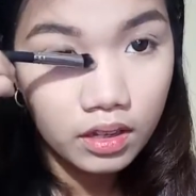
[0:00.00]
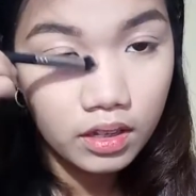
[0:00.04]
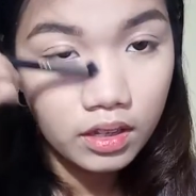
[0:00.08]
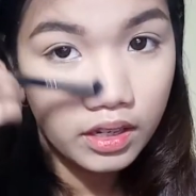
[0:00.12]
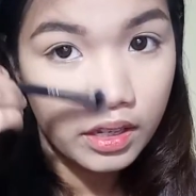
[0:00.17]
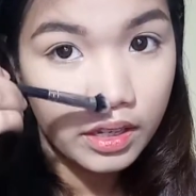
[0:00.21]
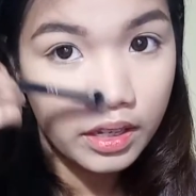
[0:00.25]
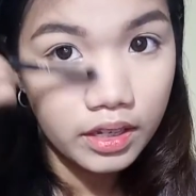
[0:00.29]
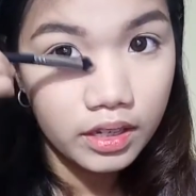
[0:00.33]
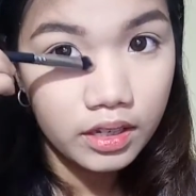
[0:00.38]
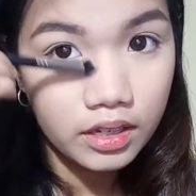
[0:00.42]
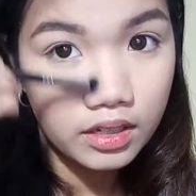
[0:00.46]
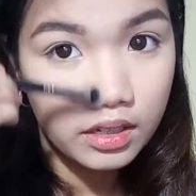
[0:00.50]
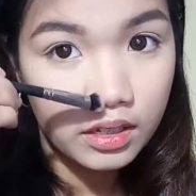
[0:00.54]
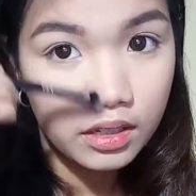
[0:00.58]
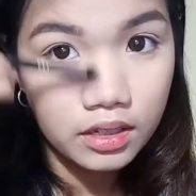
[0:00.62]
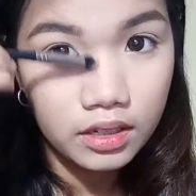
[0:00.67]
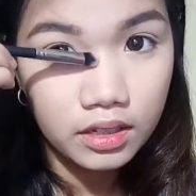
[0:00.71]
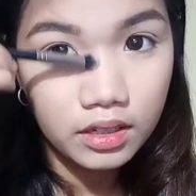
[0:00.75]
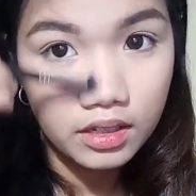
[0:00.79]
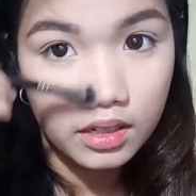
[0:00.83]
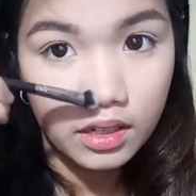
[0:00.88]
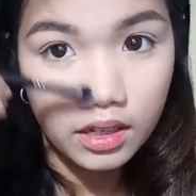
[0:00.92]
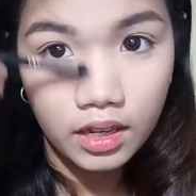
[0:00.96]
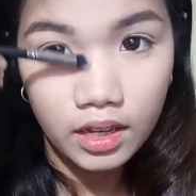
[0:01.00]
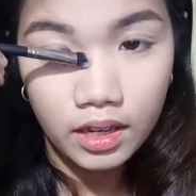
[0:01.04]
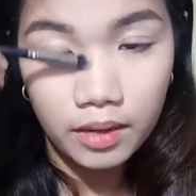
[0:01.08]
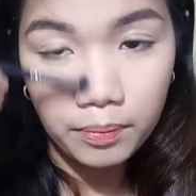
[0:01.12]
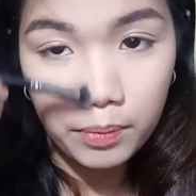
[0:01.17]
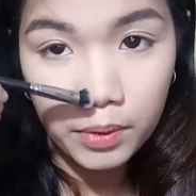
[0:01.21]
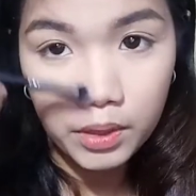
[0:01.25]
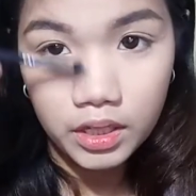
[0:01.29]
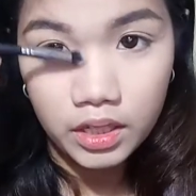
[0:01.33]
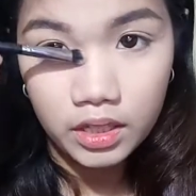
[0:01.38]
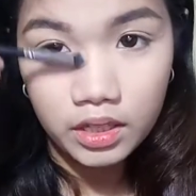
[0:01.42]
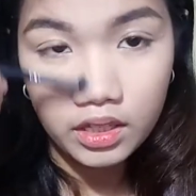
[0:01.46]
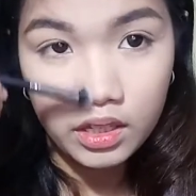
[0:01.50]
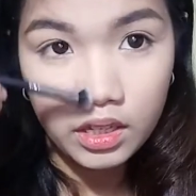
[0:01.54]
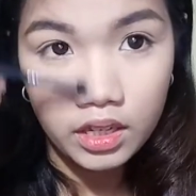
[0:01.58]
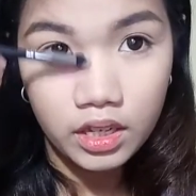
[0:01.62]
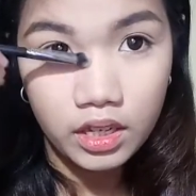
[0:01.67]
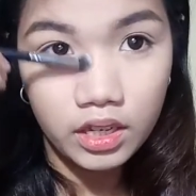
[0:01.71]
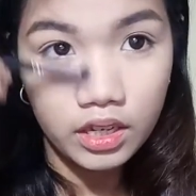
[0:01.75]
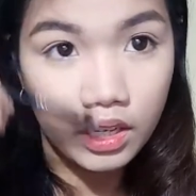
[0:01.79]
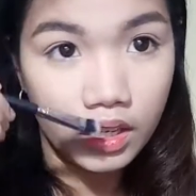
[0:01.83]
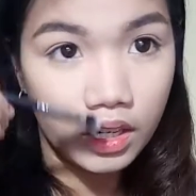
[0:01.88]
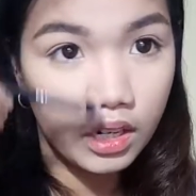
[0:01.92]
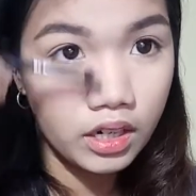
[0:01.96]
Like, I put it
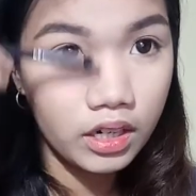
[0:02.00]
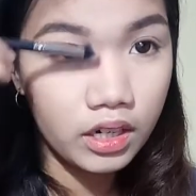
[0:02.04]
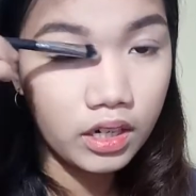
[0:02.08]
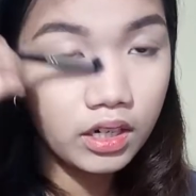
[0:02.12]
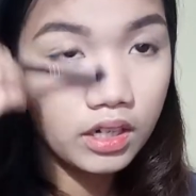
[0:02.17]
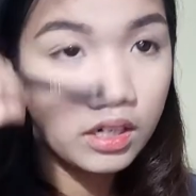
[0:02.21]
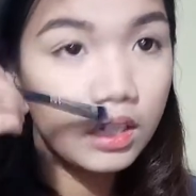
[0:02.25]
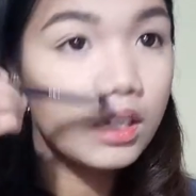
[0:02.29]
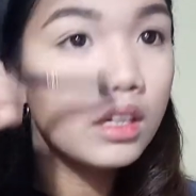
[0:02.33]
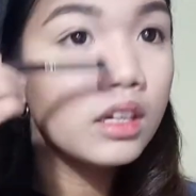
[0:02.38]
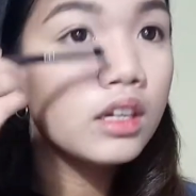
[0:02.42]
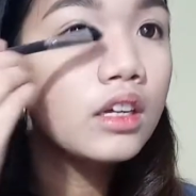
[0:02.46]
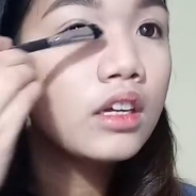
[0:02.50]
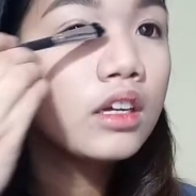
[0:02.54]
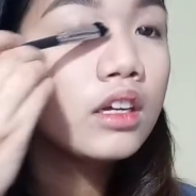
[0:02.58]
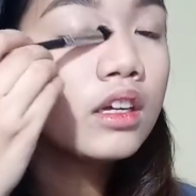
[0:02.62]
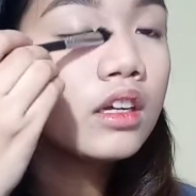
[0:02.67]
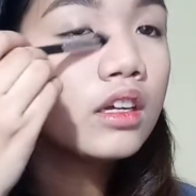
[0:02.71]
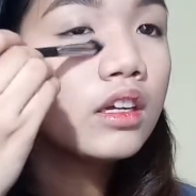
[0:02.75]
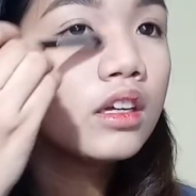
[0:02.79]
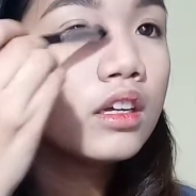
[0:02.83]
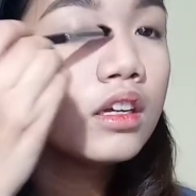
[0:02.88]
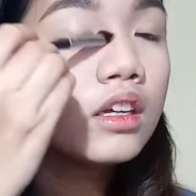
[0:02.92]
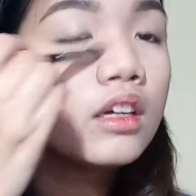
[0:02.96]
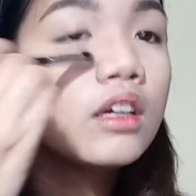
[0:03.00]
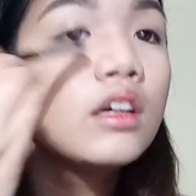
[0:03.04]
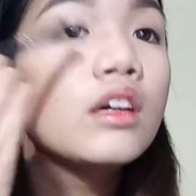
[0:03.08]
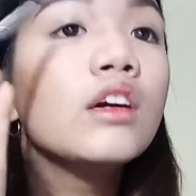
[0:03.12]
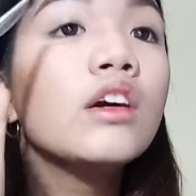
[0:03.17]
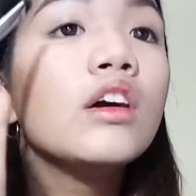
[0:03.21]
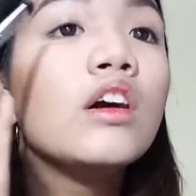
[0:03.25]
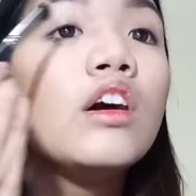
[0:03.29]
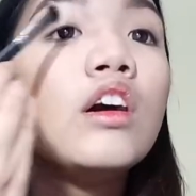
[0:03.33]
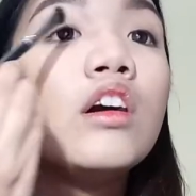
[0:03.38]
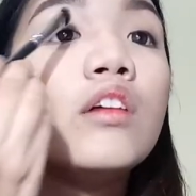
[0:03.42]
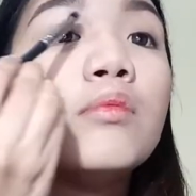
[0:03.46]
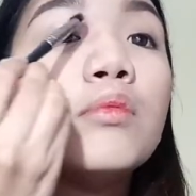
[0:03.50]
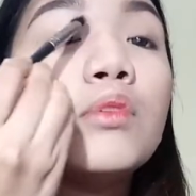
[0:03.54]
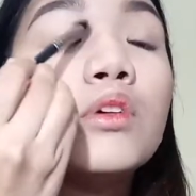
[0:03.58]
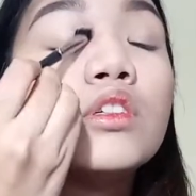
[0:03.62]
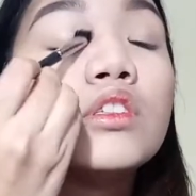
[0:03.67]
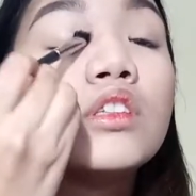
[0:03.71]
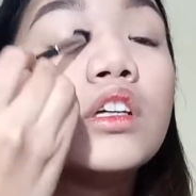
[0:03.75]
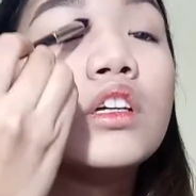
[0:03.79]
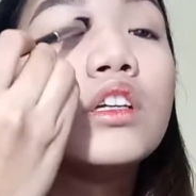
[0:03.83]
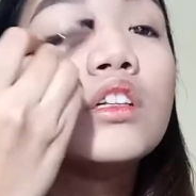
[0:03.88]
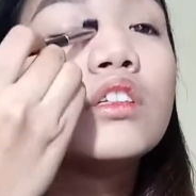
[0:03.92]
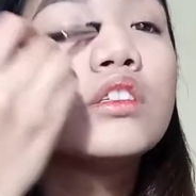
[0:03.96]
here.
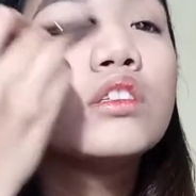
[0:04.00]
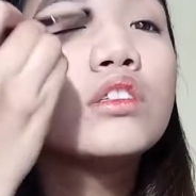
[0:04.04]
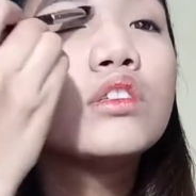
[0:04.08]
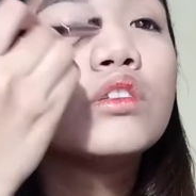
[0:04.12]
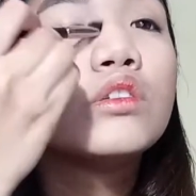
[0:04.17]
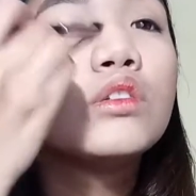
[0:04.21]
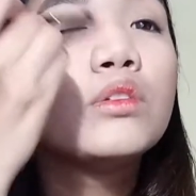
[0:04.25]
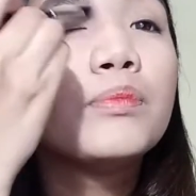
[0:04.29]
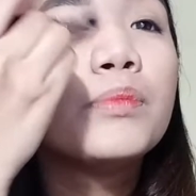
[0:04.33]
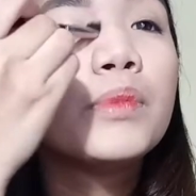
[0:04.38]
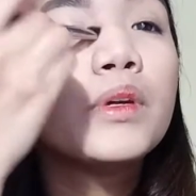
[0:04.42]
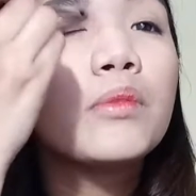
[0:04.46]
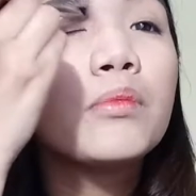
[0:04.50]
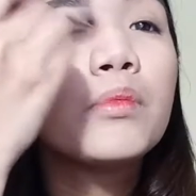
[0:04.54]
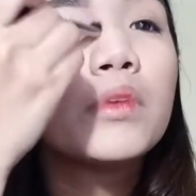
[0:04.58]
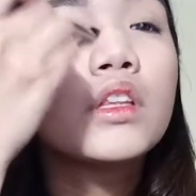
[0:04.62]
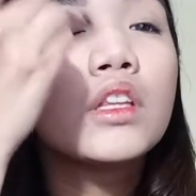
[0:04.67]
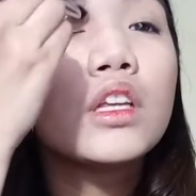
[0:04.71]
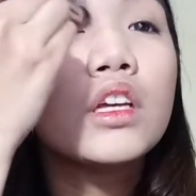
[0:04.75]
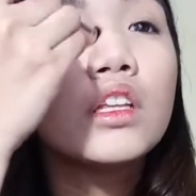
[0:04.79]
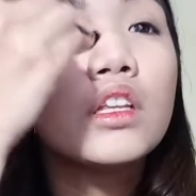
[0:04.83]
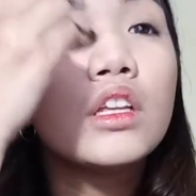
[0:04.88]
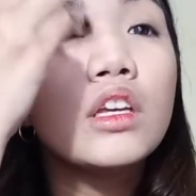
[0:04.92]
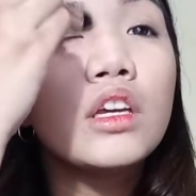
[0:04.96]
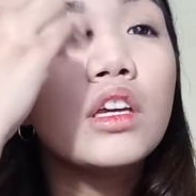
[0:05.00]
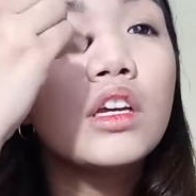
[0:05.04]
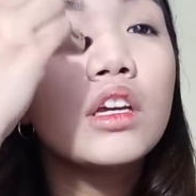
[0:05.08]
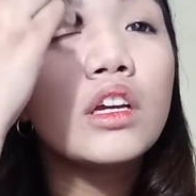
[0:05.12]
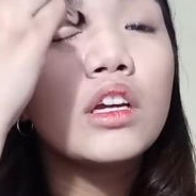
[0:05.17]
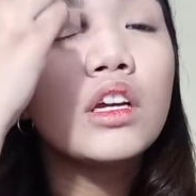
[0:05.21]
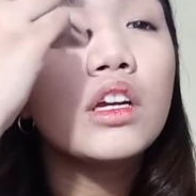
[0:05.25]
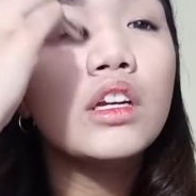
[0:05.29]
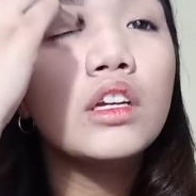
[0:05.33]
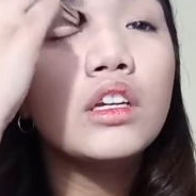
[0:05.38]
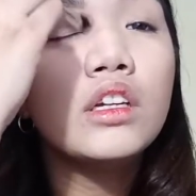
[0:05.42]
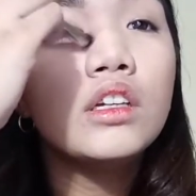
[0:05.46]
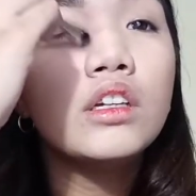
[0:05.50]
Almost it's too pigmented here.